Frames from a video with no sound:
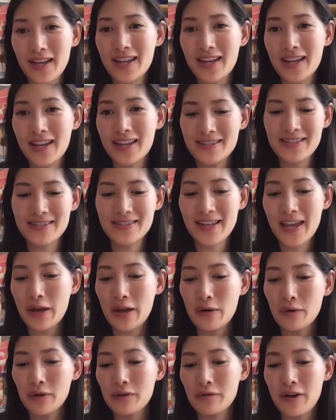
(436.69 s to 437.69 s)
okay, is
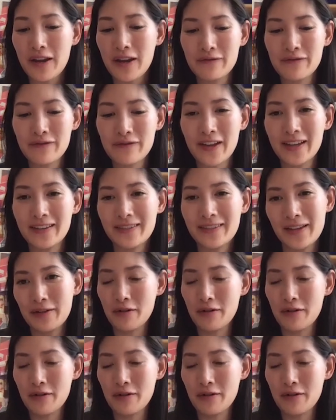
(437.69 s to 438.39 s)
this KOL the right fit?